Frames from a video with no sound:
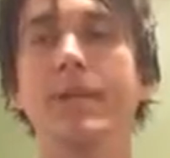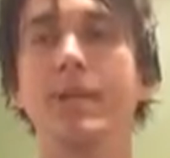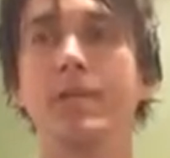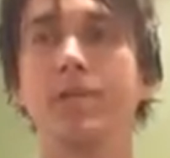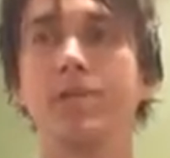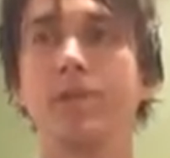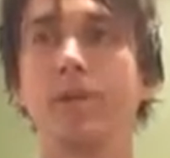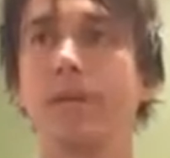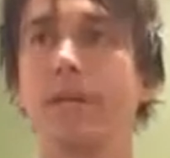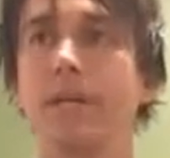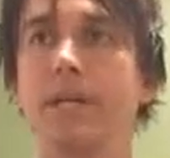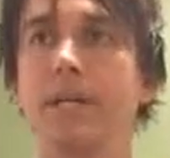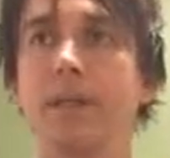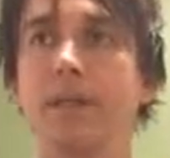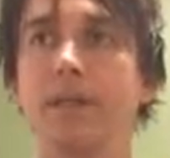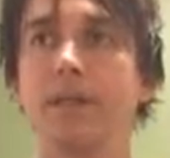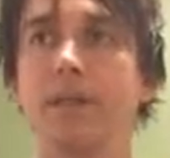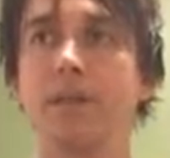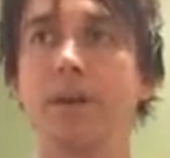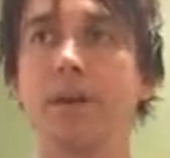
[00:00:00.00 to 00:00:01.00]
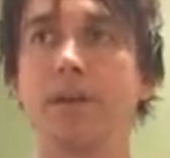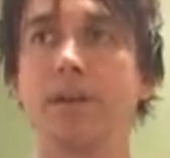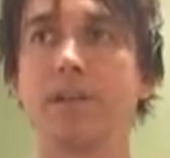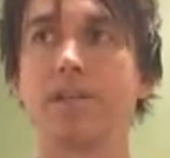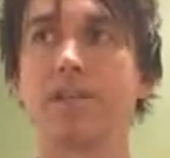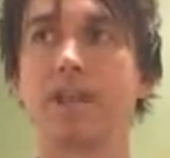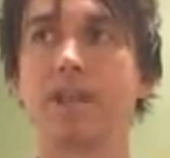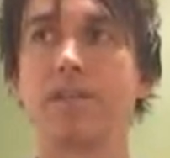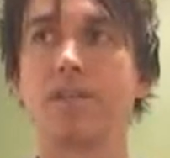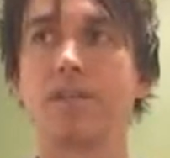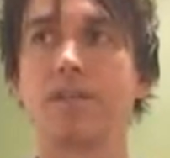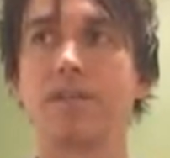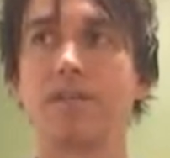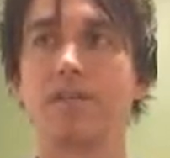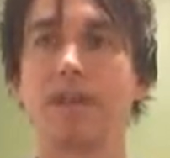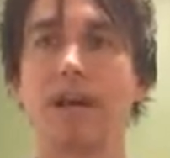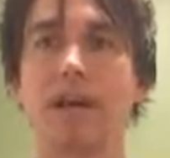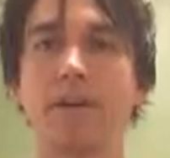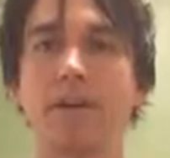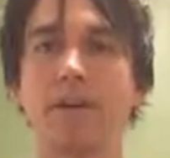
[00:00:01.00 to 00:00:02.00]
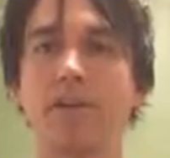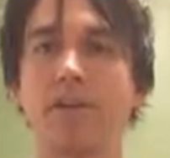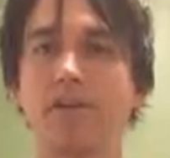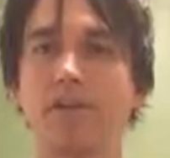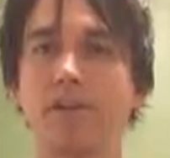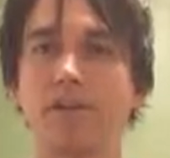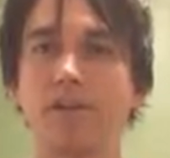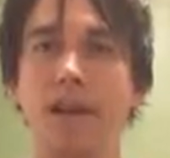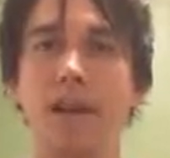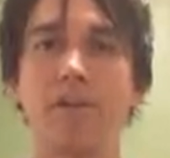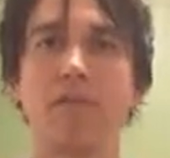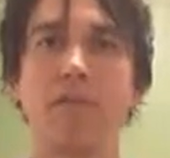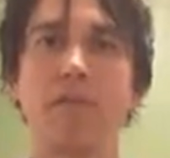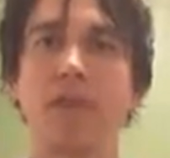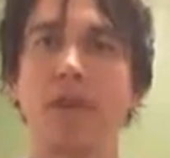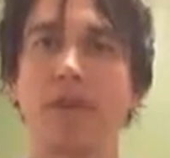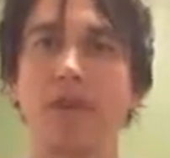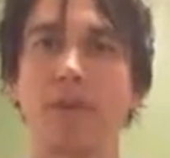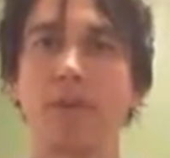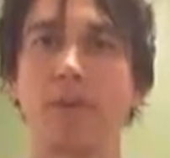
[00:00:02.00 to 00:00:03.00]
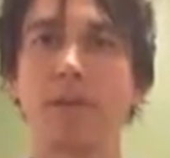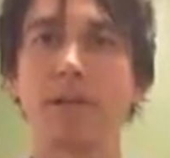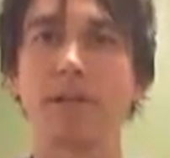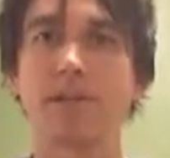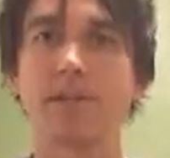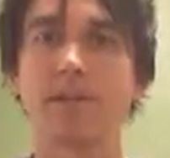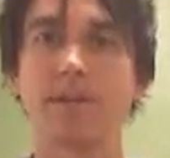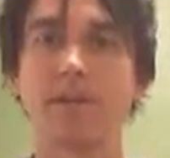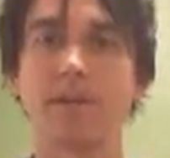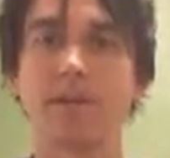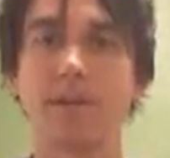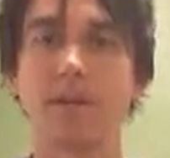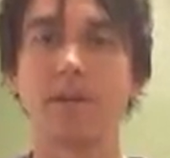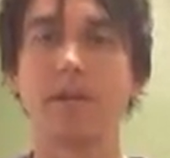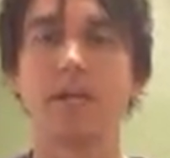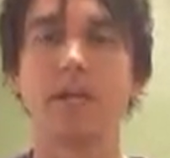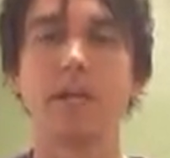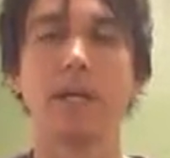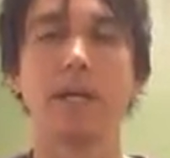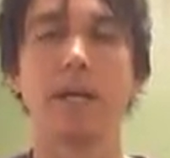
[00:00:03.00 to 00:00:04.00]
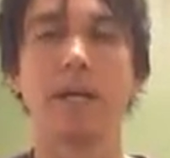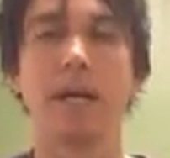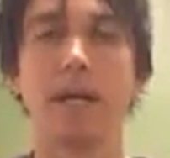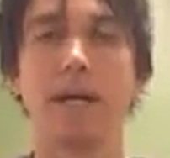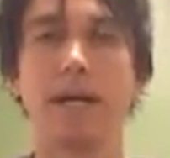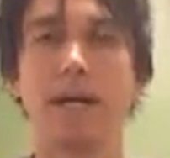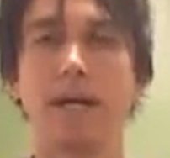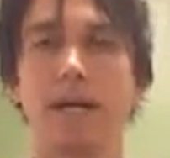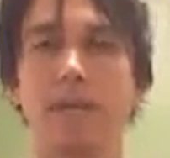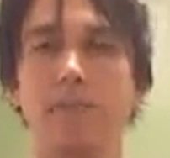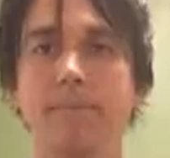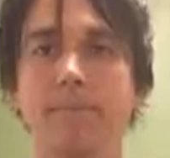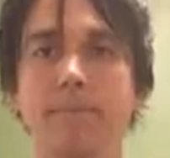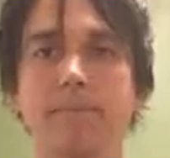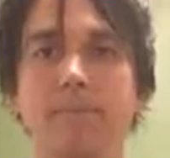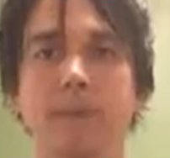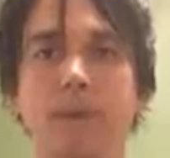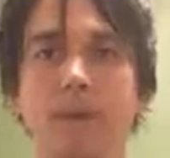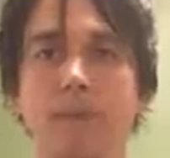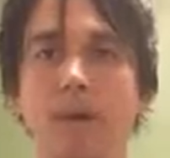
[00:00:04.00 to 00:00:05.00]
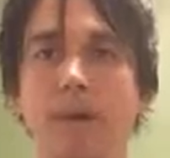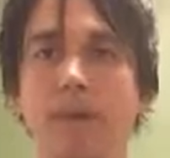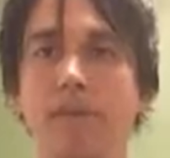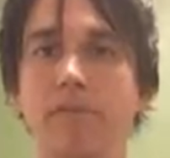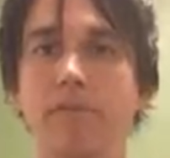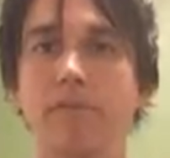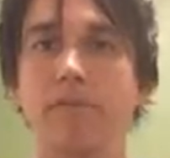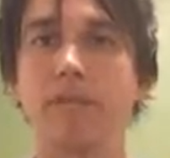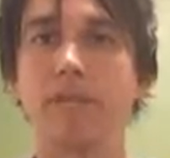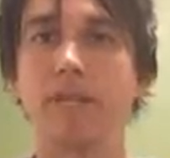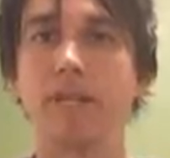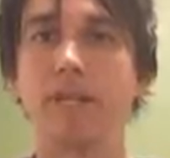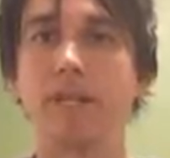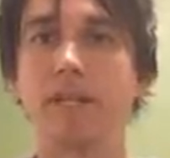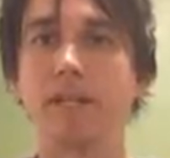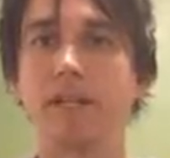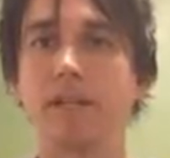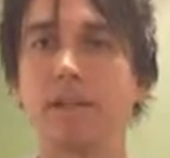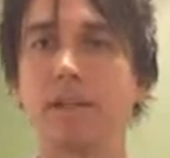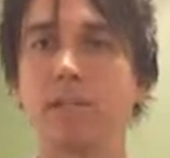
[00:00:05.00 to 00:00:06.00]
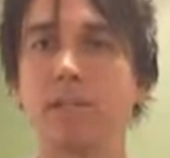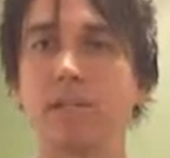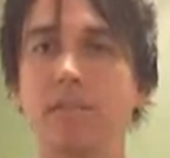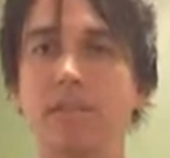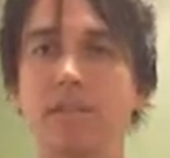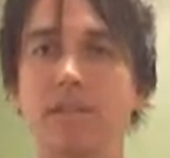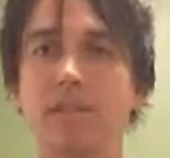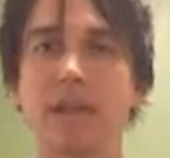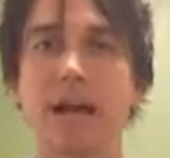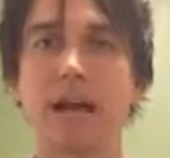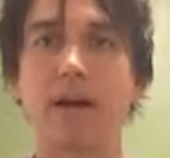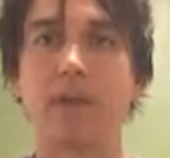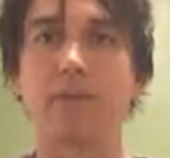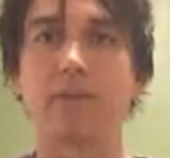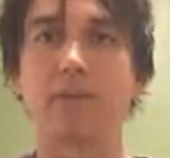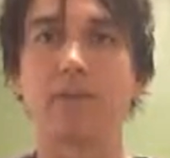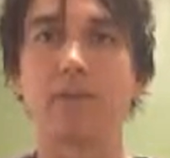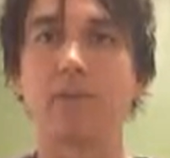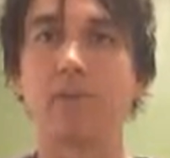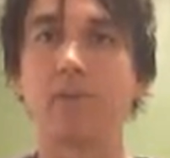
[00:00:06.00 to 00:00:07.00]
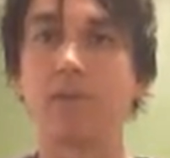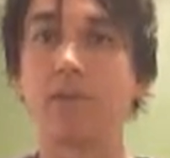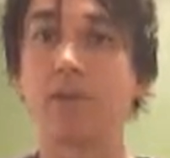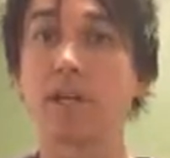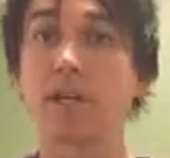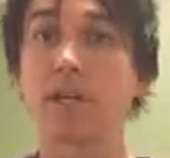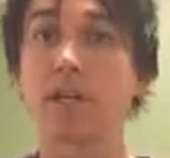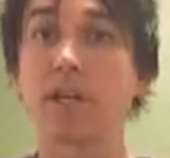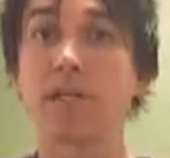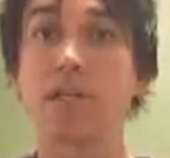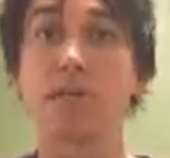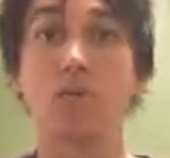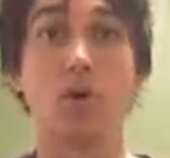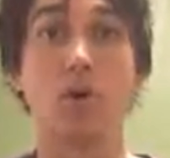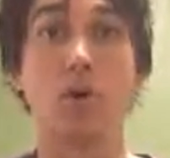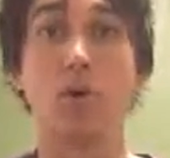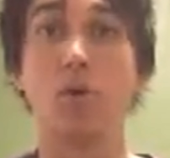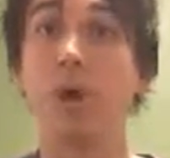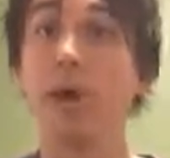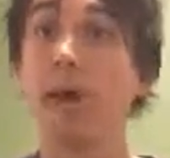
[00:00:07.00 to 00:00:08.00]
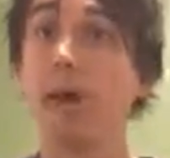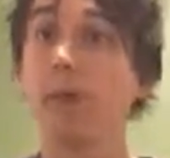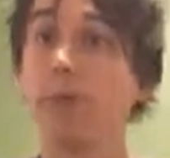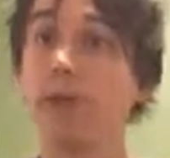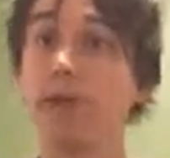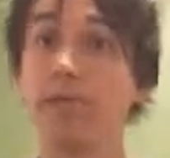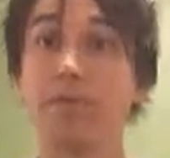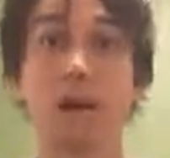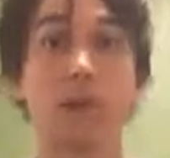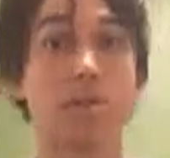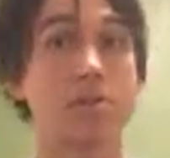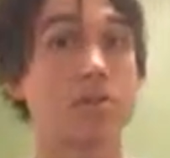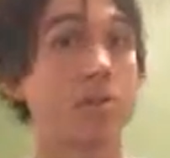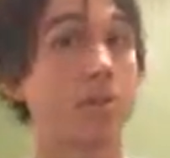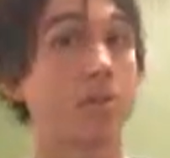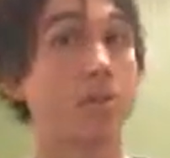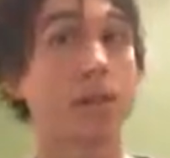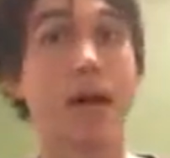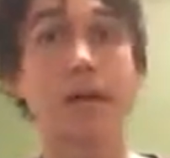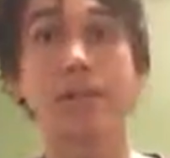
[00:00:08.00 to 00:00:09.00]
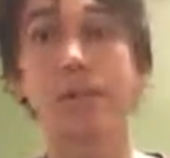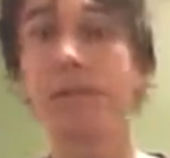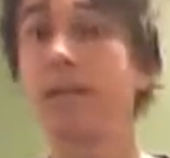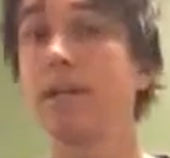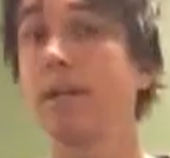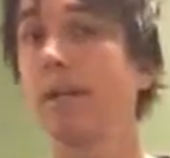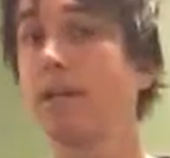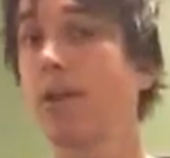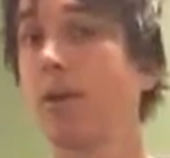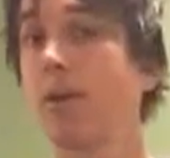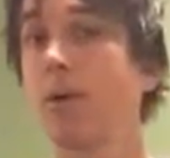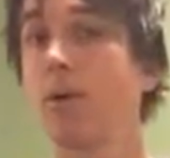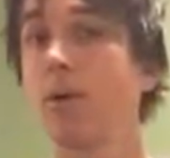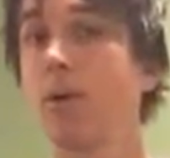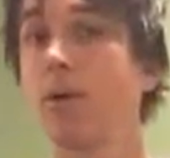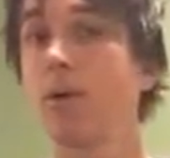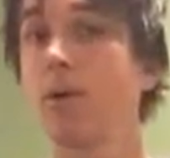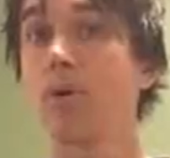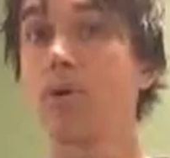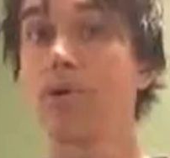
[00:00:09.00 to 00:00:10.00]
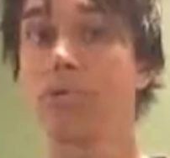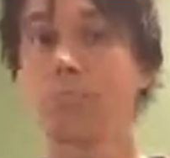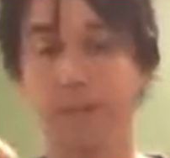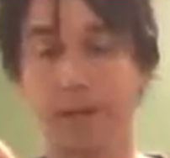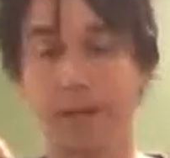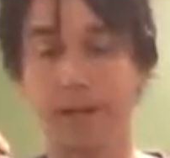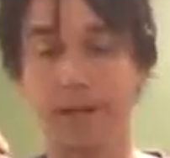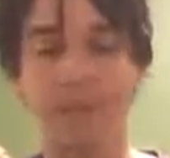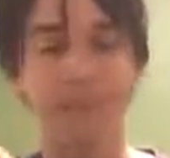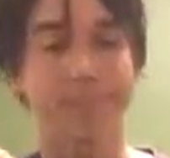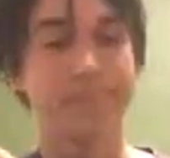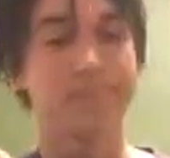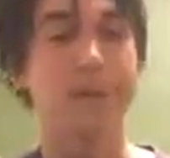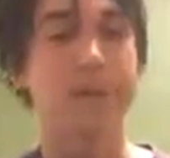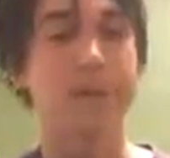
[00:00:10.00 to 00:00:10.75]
So it is very central and foundational to everything that we listen to. You may have seen it in the movie Sounds of Music. Do, re, mi, fa, sol, la, ti, do, right?